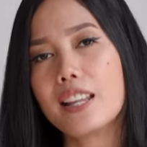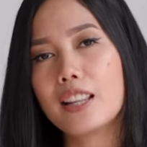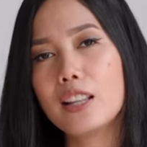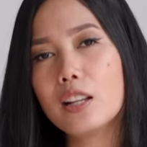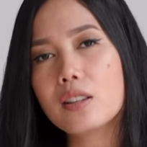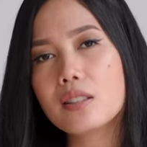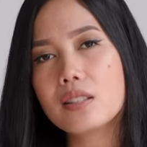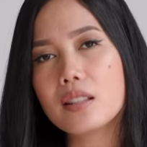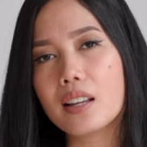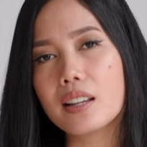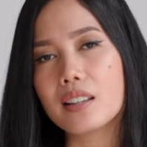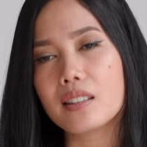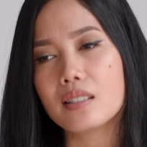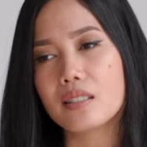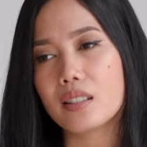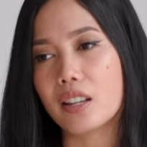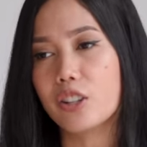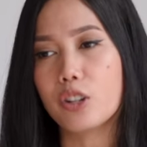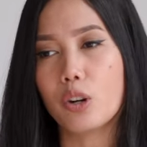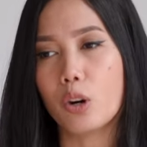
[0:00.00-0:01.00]
It looks like
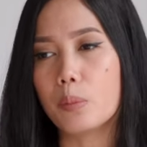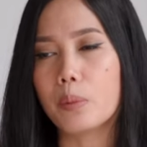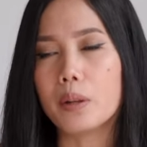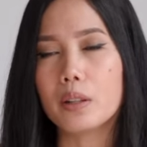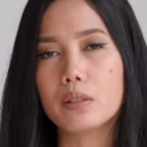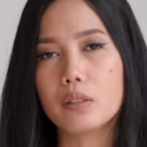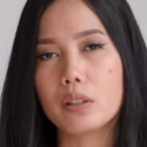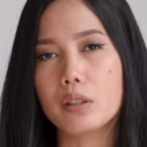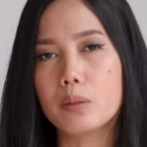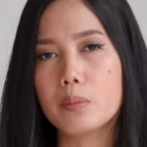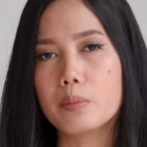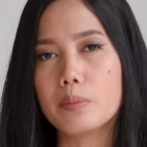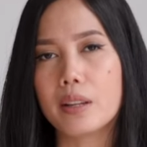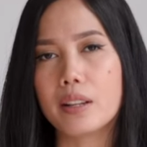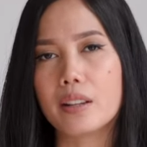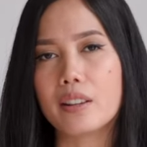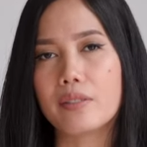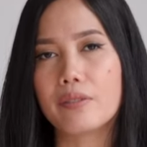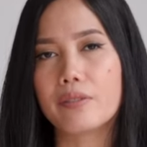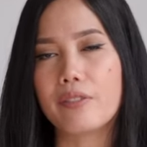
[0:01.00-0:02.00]
a normal room.
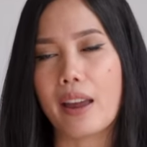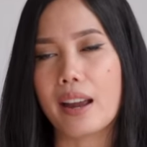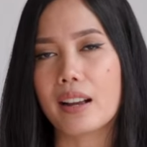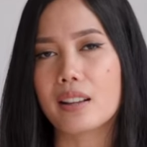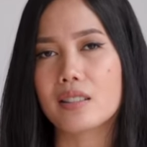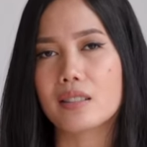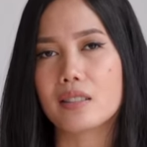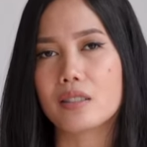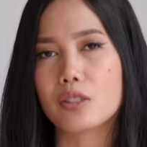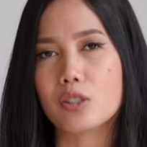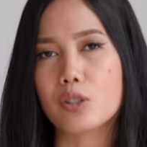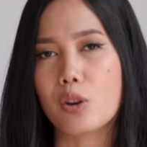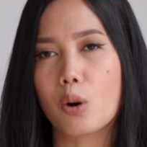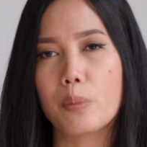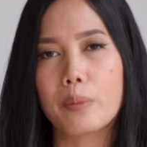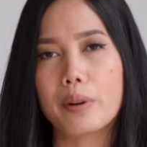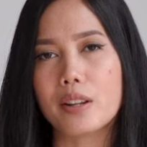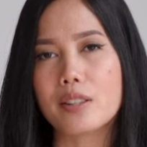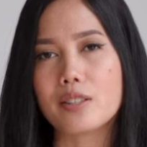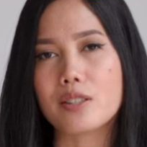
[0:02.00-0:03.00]
In fact,
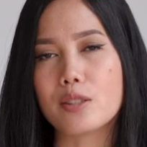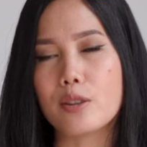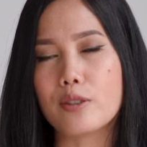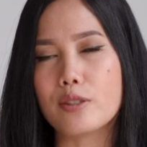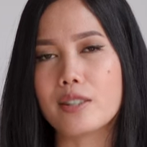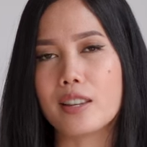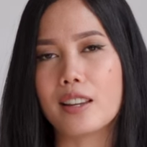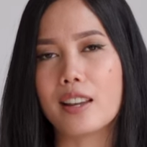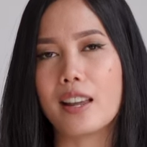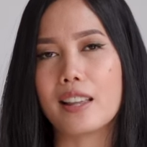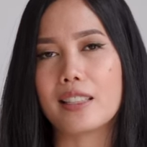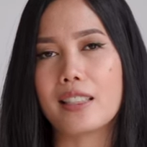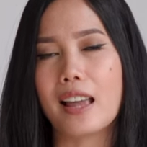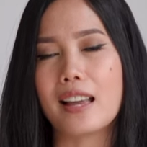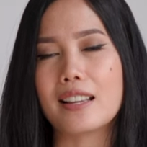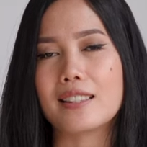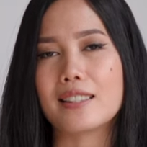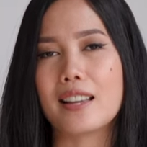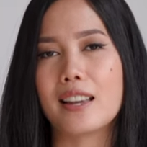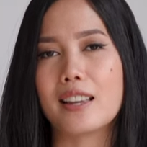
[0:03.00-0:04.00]
Tomer is using it
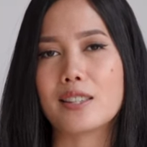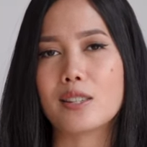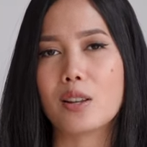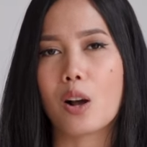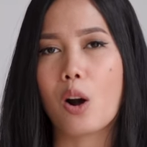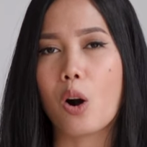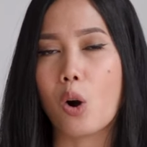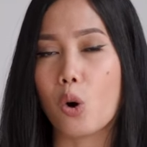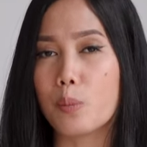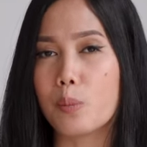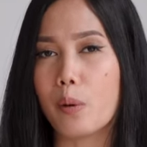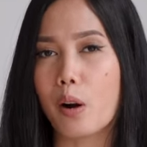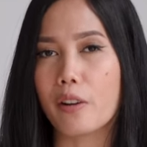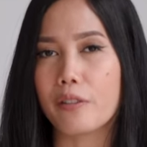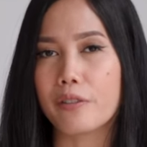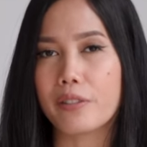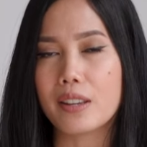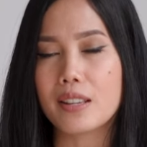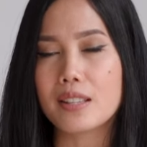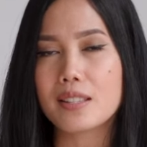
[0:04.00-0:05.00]
as his home
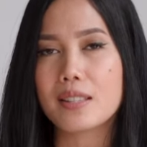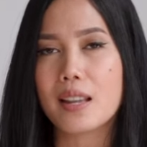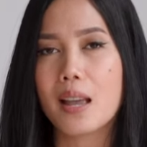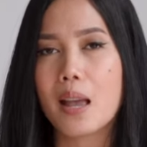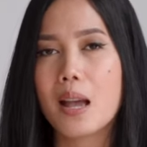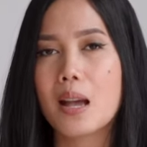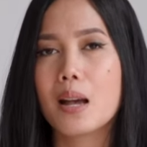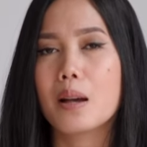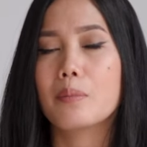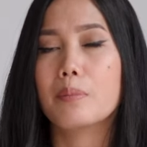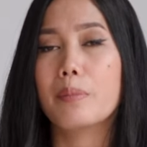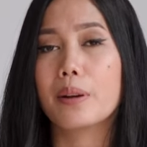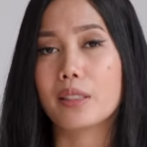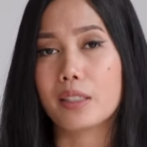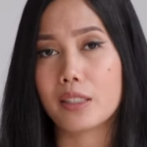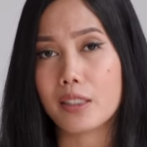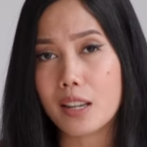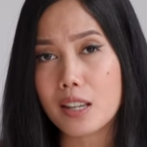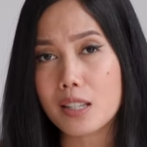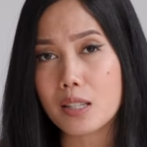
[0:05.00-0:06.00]
office,
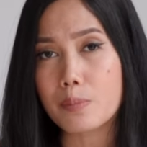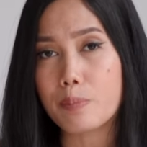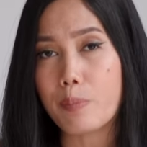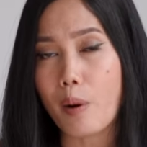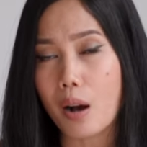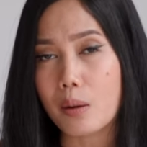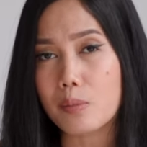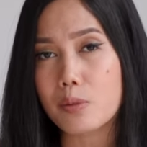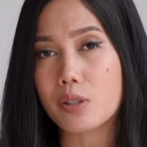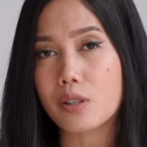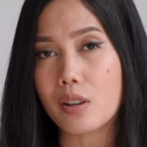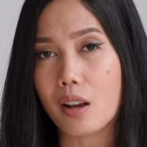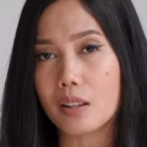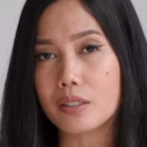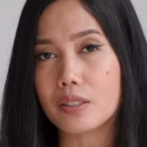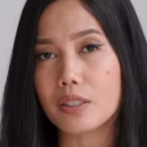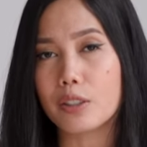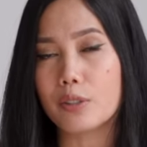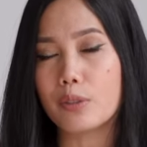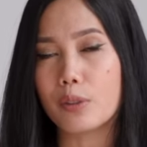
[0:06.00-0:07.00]
but these bomb
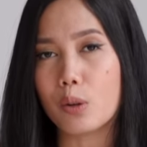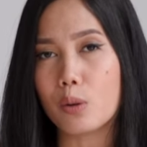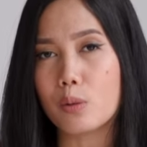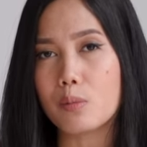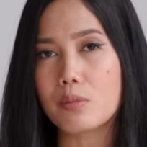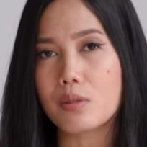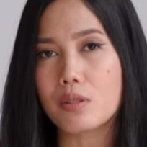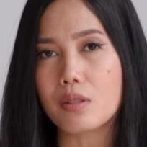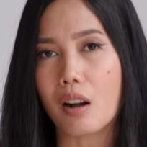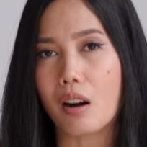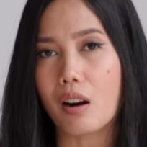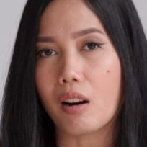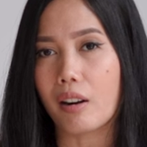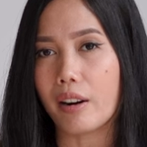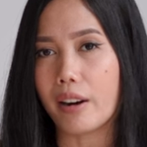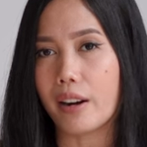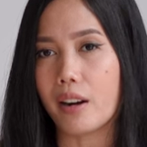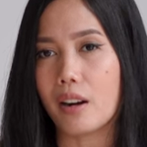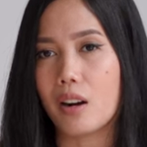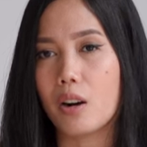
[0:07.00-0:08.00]
shelter rooms
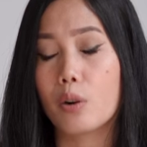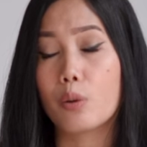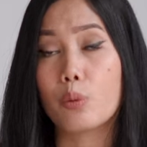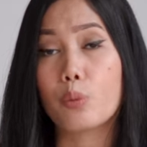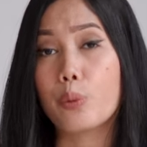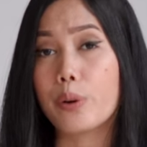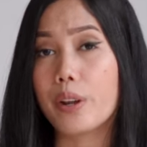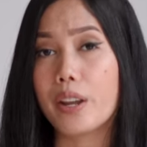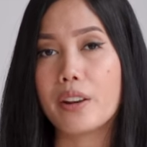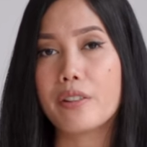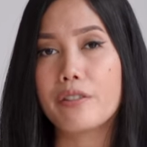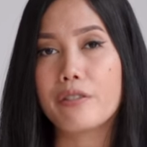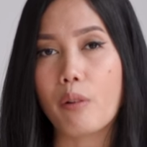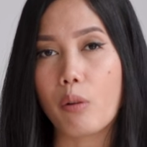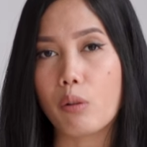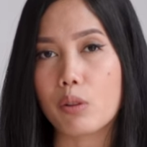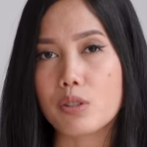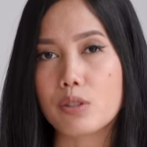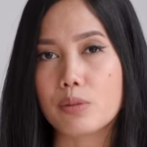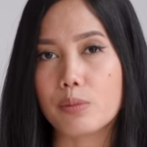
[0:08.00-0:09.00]
are
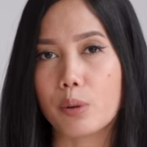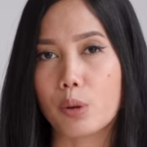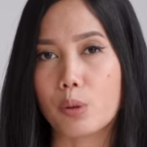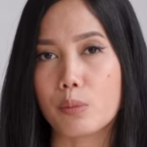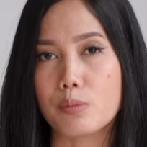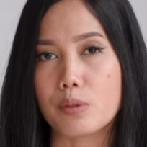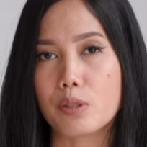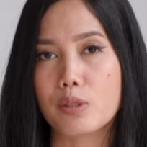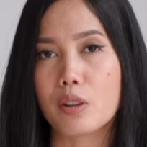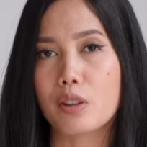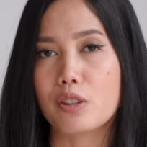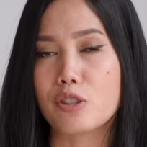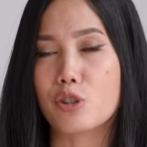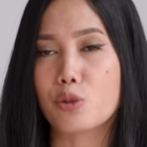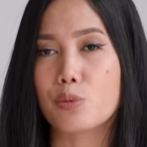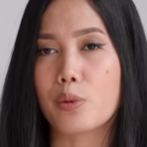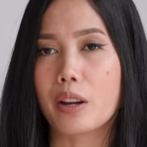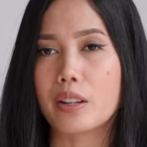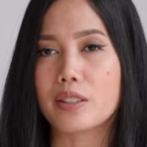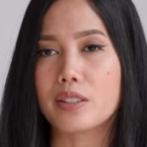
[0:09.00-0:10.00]
reinforced rooms
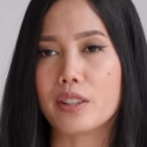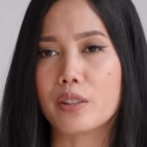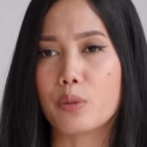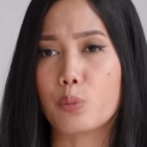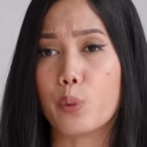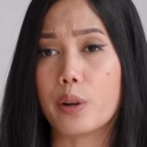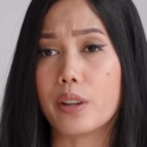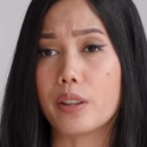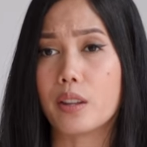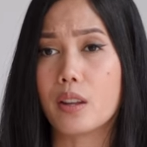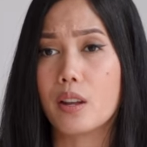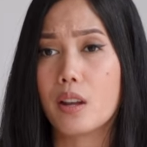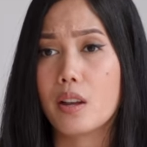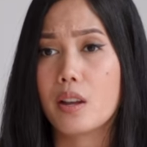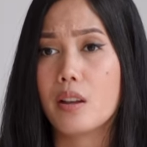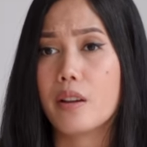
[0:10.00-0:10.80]
constructed with